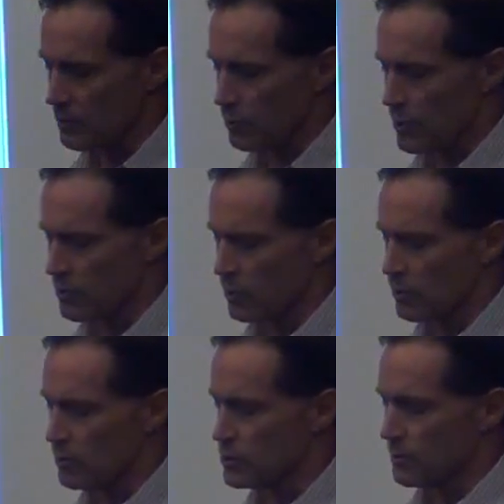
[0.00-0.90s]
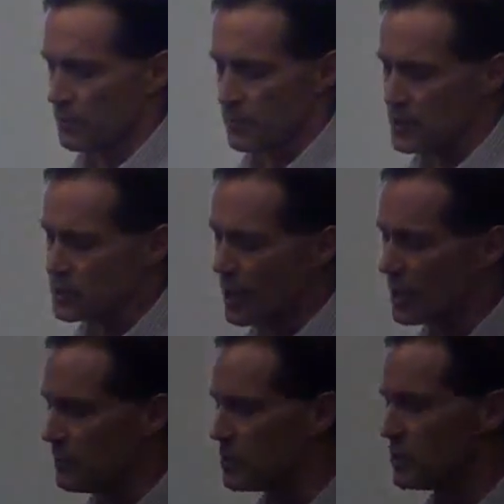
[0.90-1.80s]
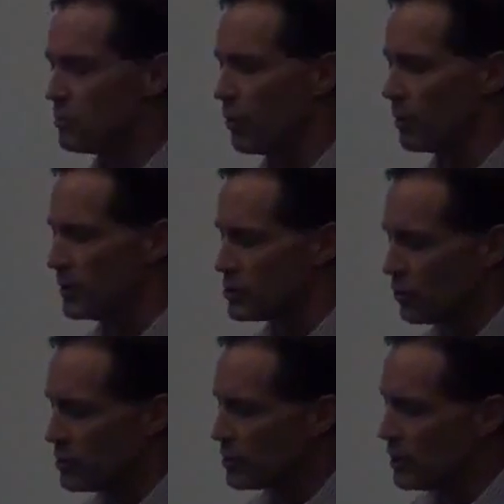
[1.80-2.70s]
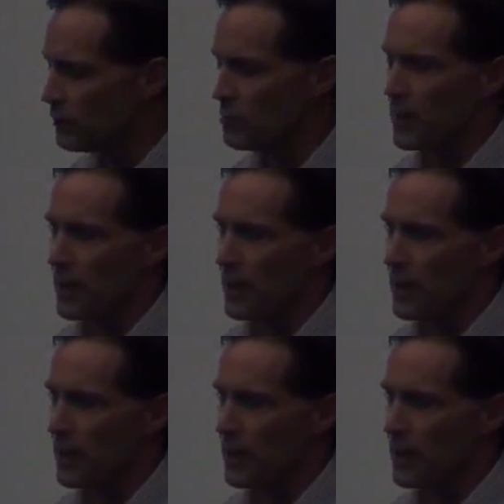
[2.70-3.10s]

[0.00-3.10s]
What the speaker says: come to another conclusion. This document's important. It's only the cover